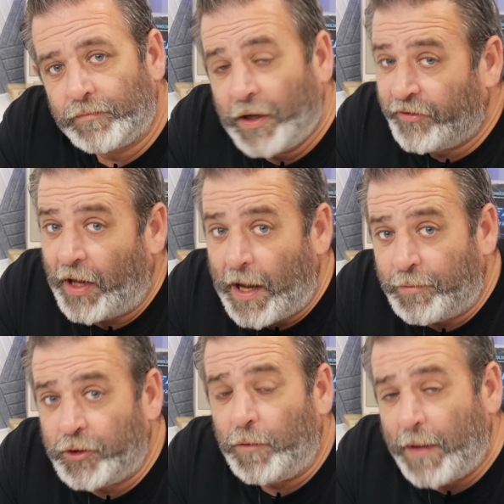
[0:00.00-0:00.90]
Setup
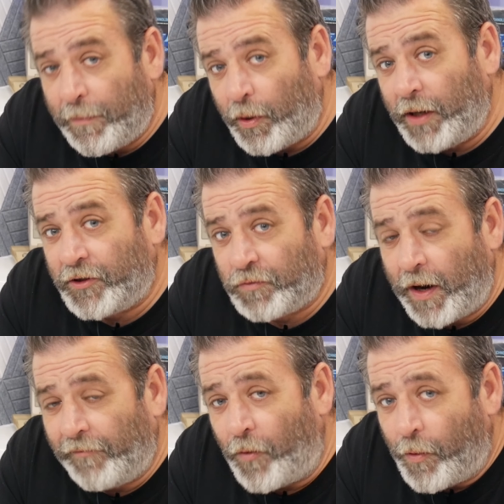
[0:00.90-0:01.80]
should be pretty
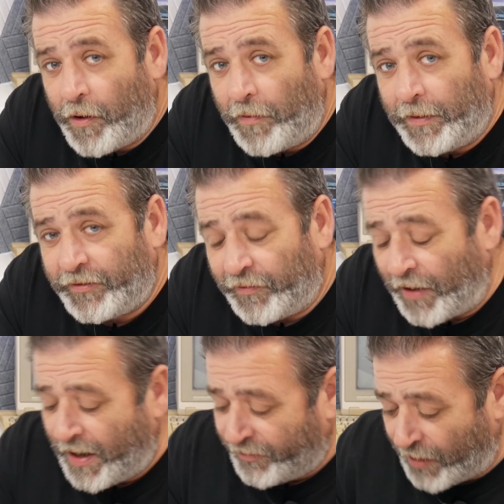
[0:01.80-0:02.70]
straightforward on this
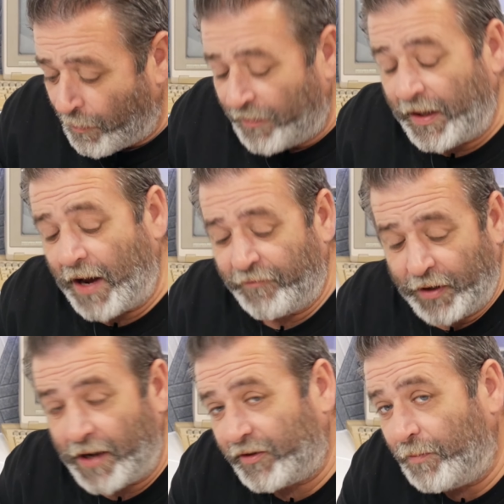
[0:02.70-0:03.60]
device. Now, one thing I
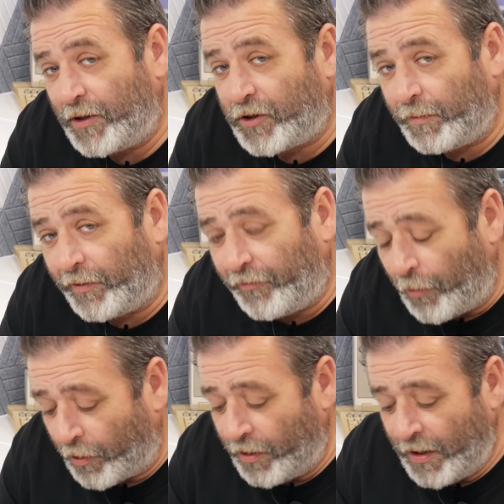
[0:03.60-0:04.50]
forgot to mention
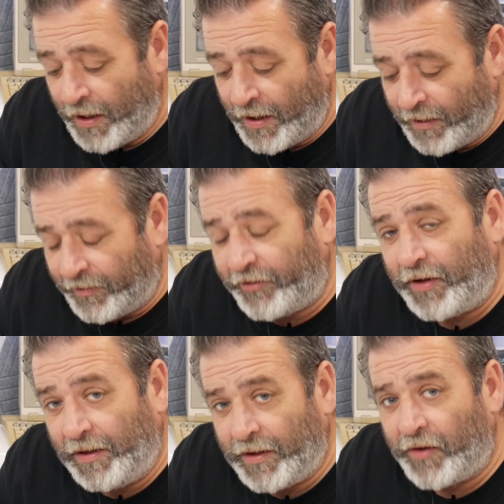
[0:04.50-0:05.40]
before, this
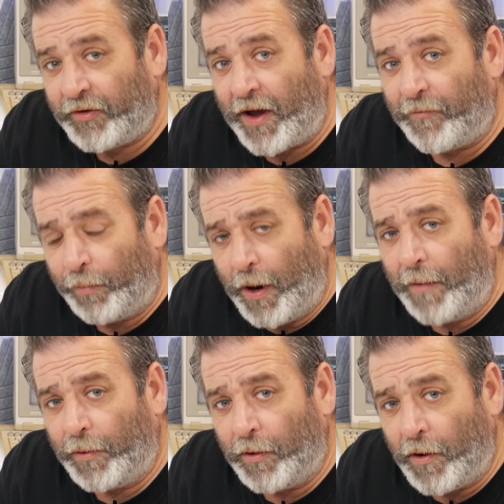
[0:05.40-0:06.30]
thing does have
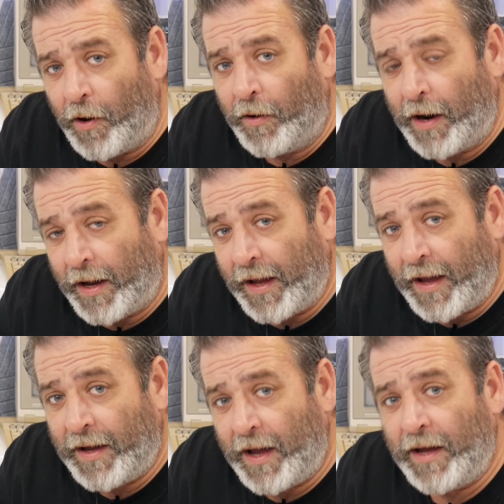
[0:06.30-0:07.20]
proper
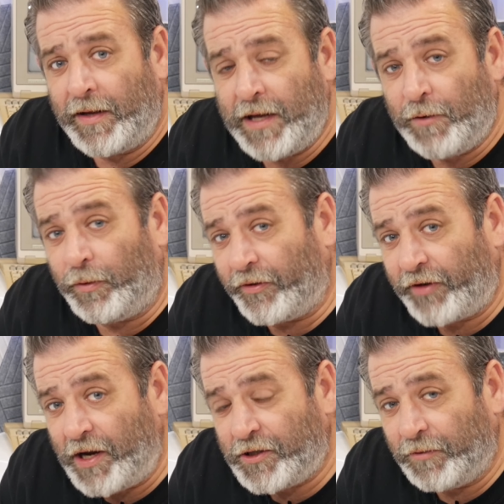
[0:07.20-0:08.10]
RIAA
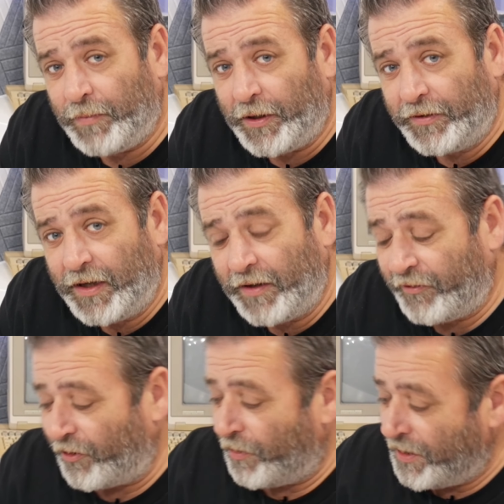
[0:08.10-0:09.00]
equalization built in,
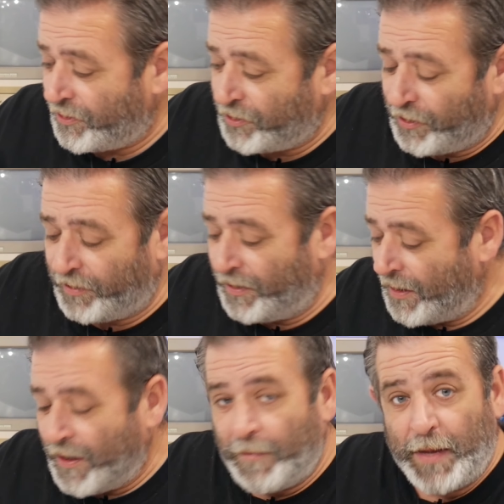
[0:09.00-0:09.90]
so it should
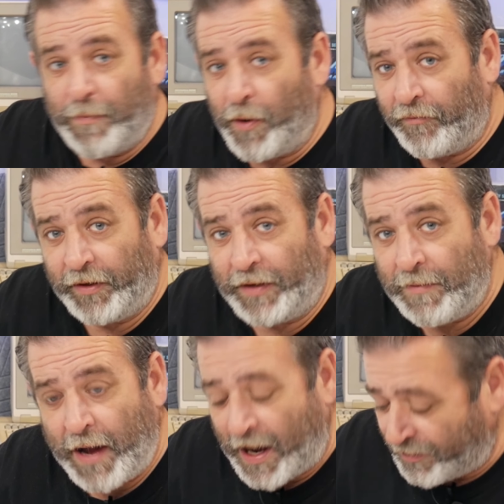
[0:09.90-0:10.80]
be perfectly
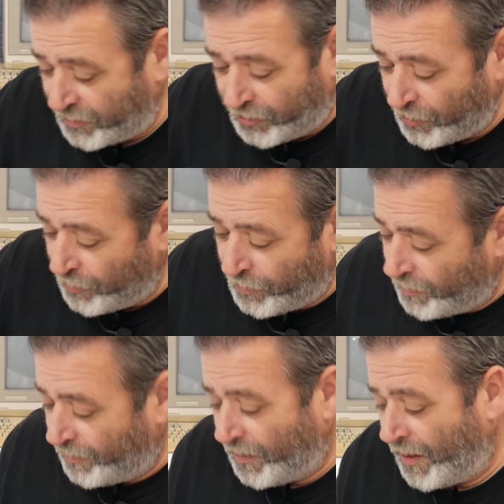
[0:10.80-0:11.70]
matched to
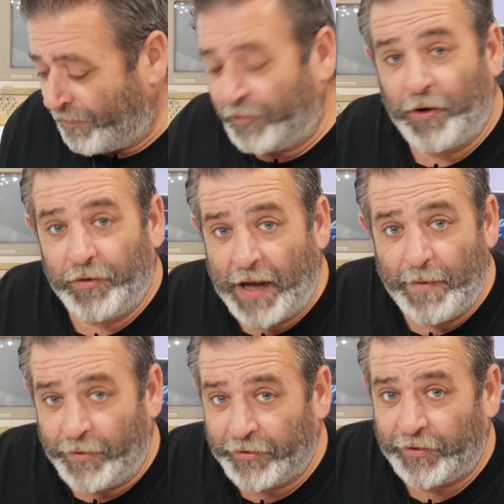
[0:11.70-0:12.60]
the
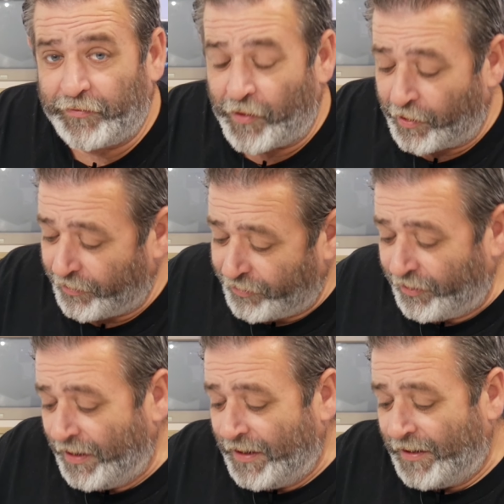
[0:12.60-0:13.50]
turntables as far as
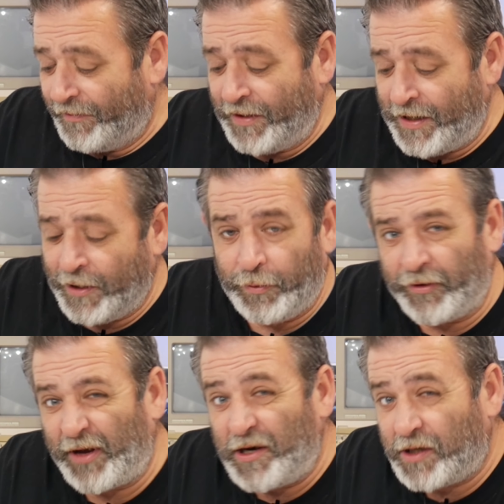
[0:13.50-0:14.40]
the
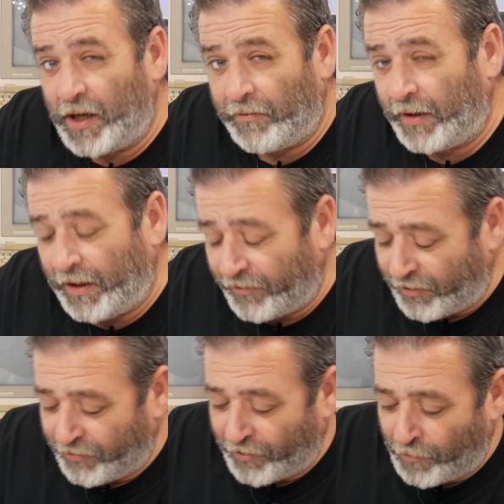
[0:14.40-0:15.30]
equalization and everything is
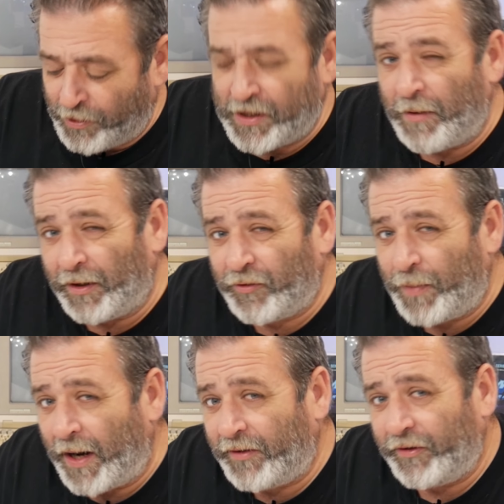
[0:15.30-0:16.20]
concerned, which I would
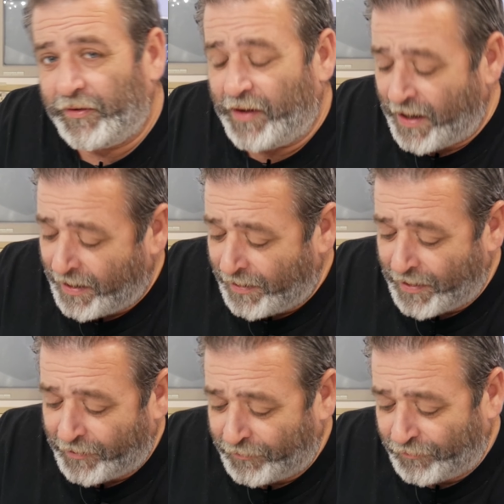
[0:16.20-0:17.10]
expect a
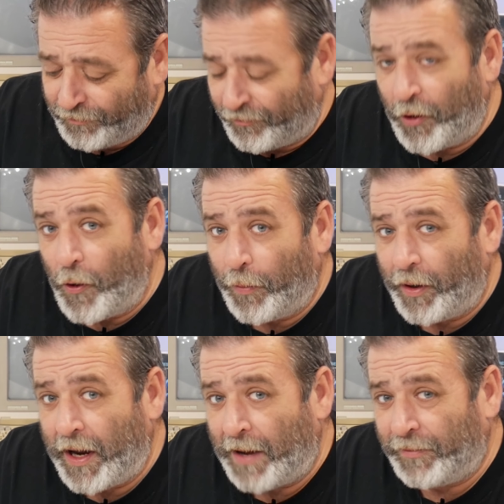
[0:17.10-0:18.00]
Phono
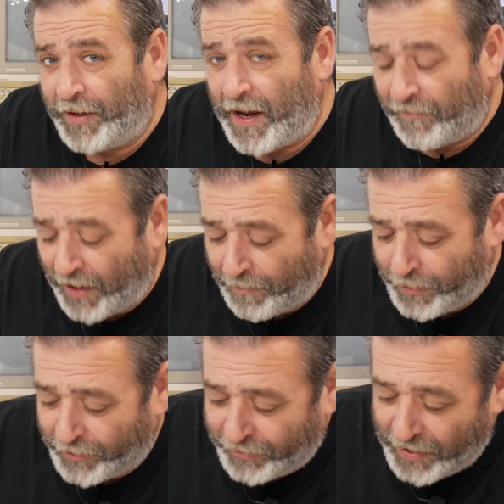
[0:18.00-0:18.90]
Preamp to have that
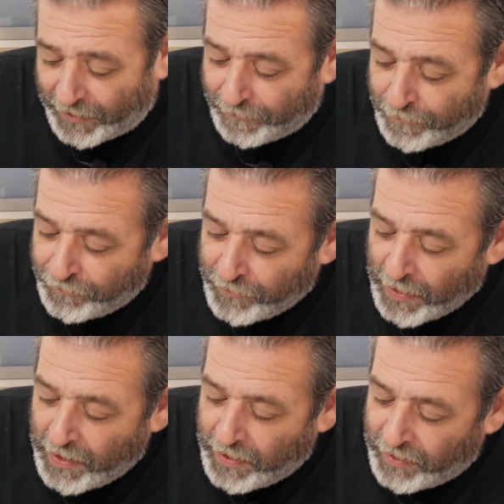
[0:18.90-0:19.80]
built in.
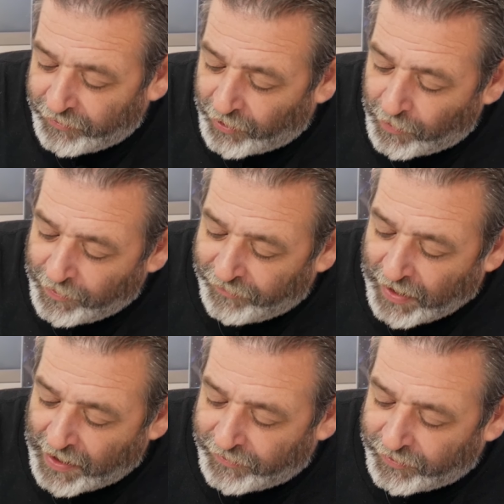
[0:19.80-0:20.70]
So we've
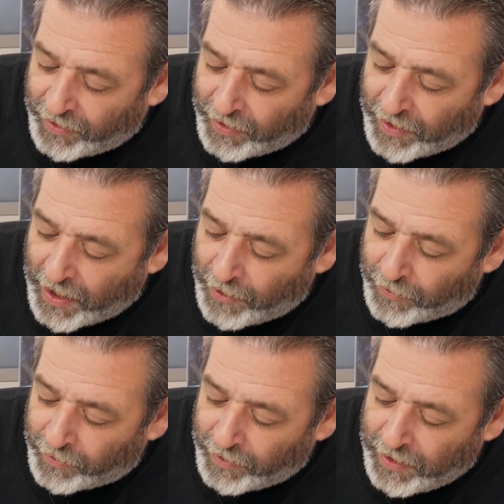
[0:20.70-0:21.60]
got
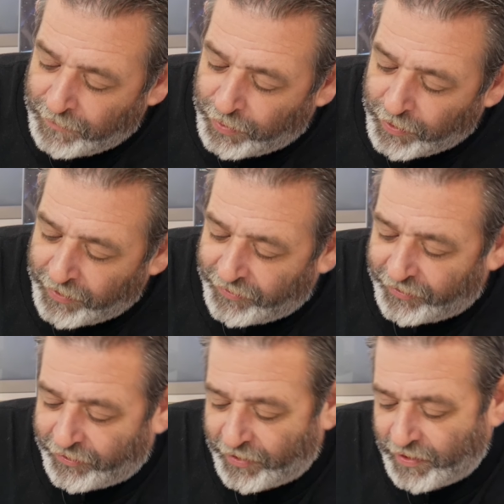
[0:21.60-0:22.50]
our
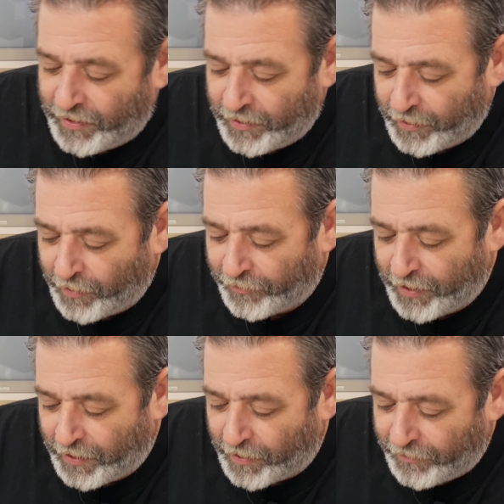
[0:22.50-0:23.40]
inputs over
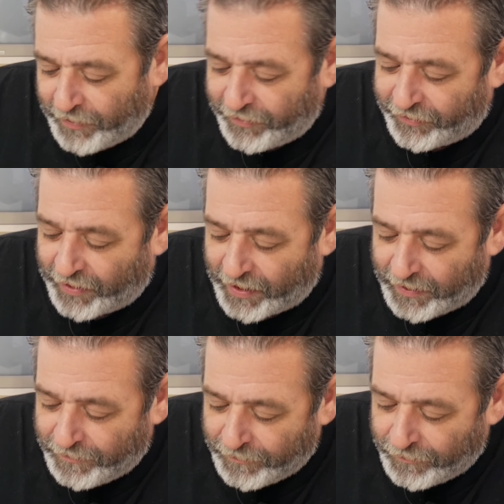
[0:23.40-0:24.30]
here on this
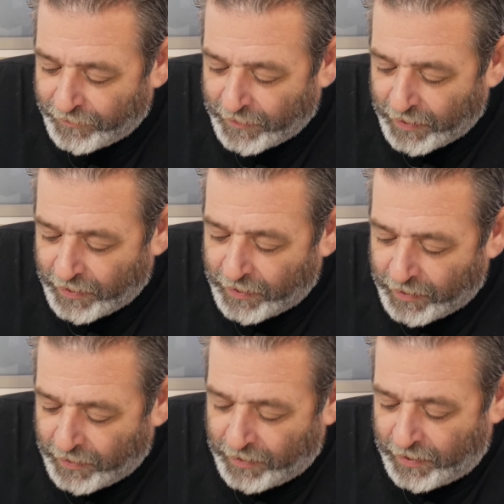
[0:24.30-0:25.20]
side.
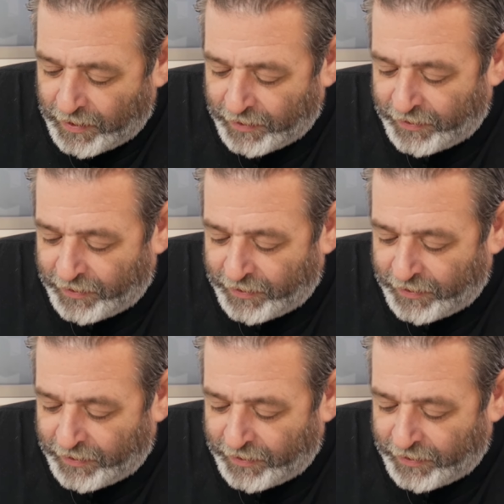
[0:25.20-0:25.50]
It